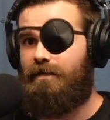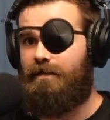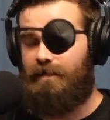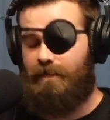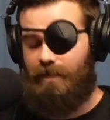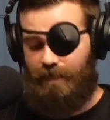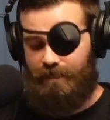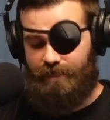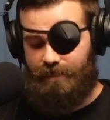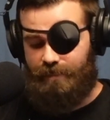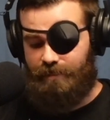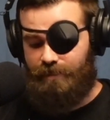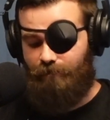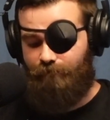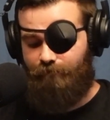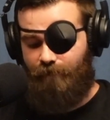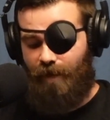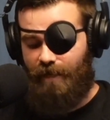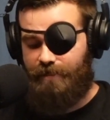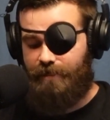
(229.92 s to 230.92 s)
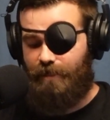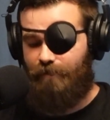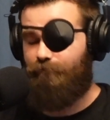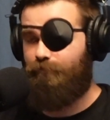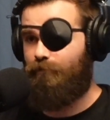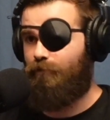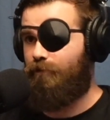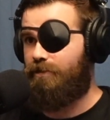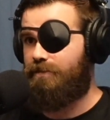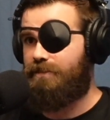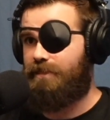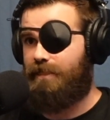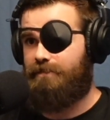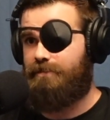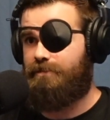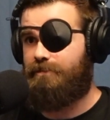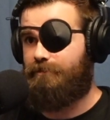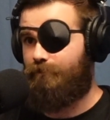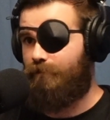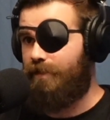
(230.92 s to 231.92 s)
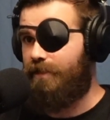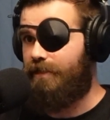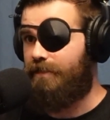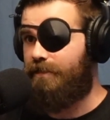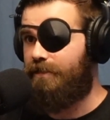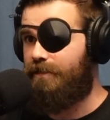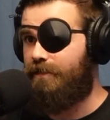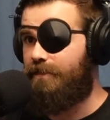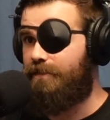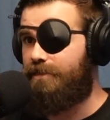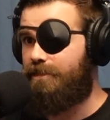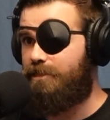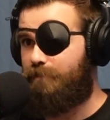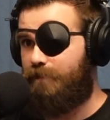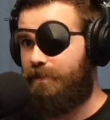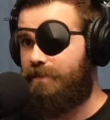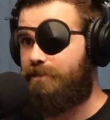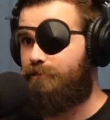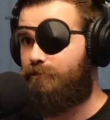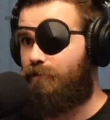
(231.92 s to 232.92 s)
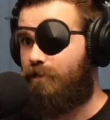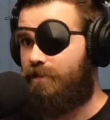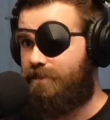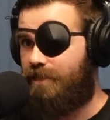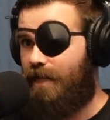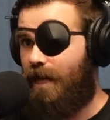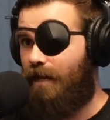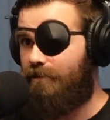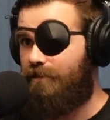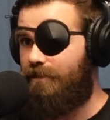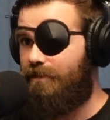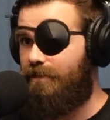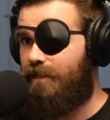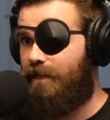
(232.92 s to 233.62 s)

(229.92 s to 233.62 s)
again, the fact that Florida's has 3 speaks to our talent.